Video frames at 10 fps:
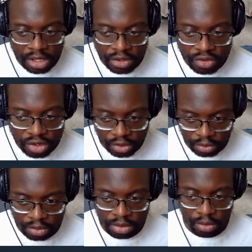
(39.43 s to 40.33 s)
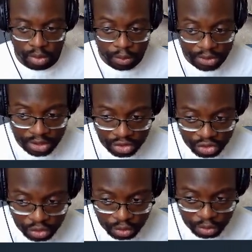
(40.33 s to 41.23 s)
So what we could
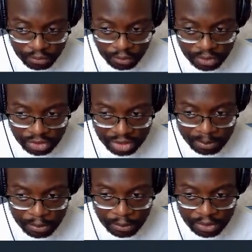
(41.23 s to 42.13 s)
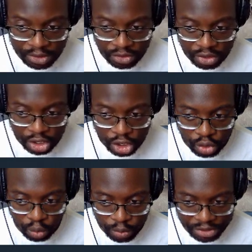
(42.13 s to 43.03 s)
do, for example, is
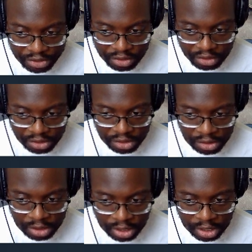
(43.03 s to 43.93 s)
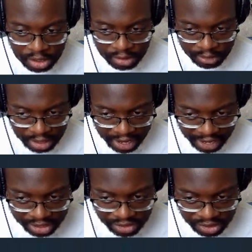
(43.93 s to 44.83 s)
we could
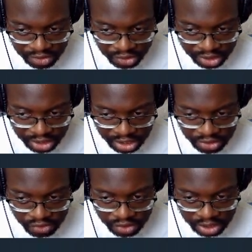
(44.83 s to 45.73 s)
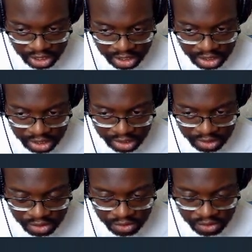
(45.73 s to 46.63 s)
access each
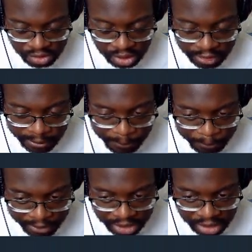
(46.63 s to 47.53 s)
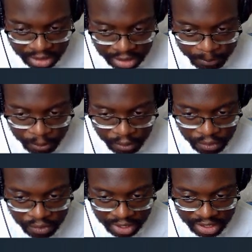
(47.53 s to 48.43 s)
index in the
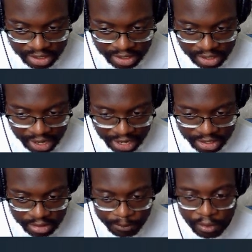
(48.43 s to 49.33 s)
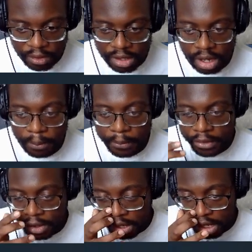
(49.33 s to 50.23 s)
numbers and then add them all up.
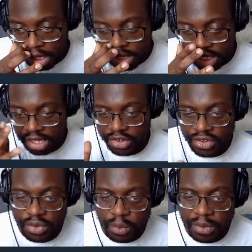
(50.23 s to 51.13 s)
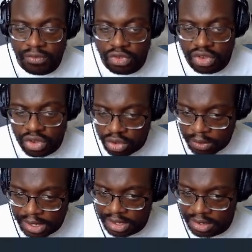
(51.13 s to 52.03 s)
The issue with
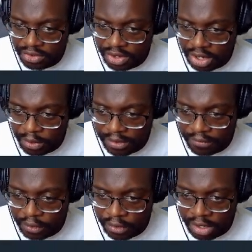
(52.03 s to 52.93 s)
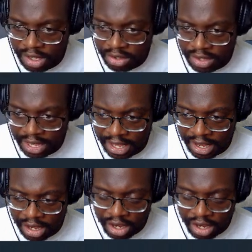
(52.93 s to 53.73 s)
doing this, however, is that